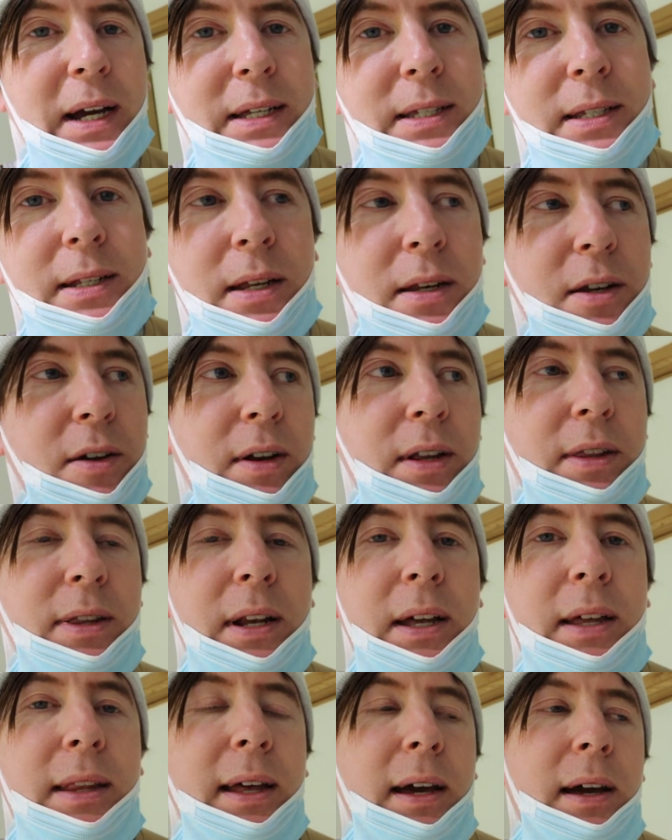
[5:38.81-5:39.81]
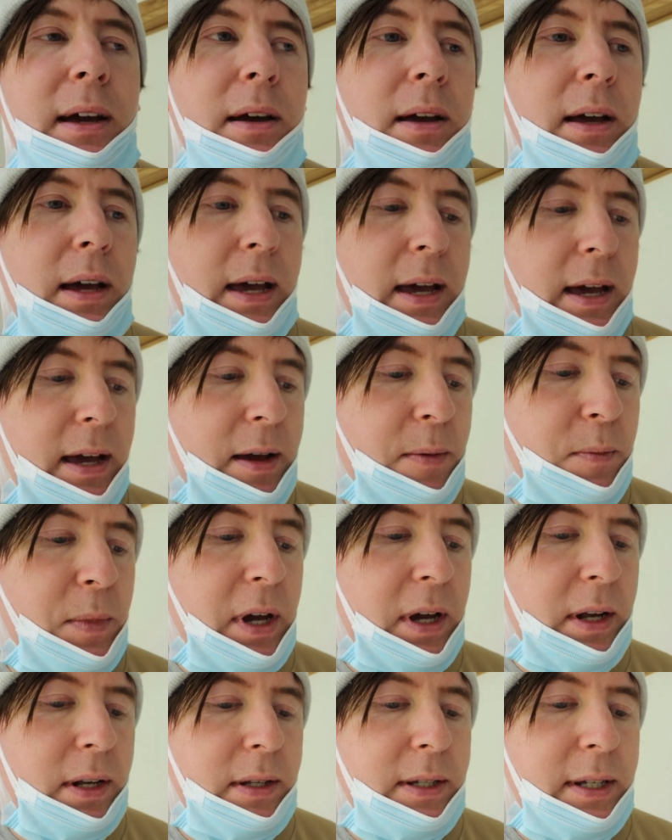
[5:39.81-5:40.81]
accident or anything like
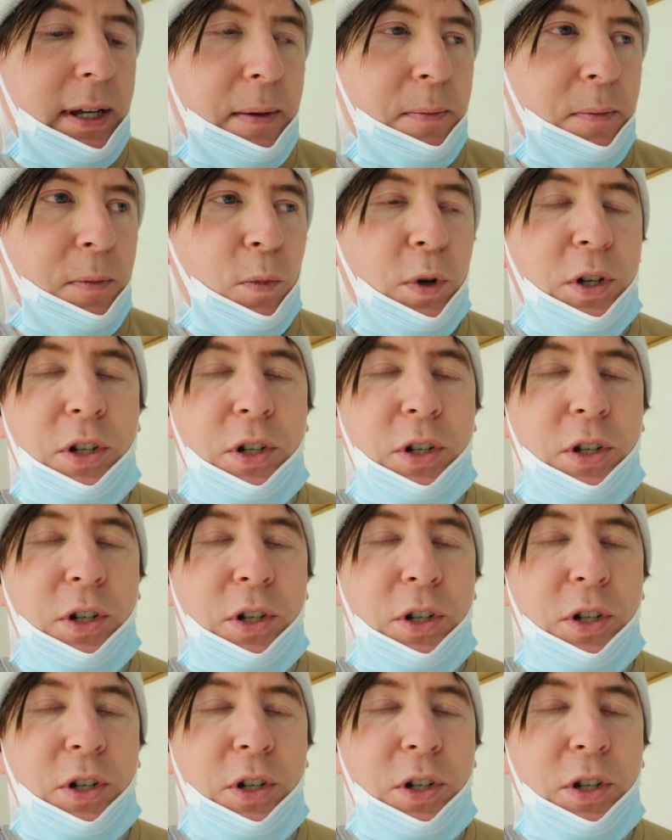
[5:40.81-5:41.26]
that.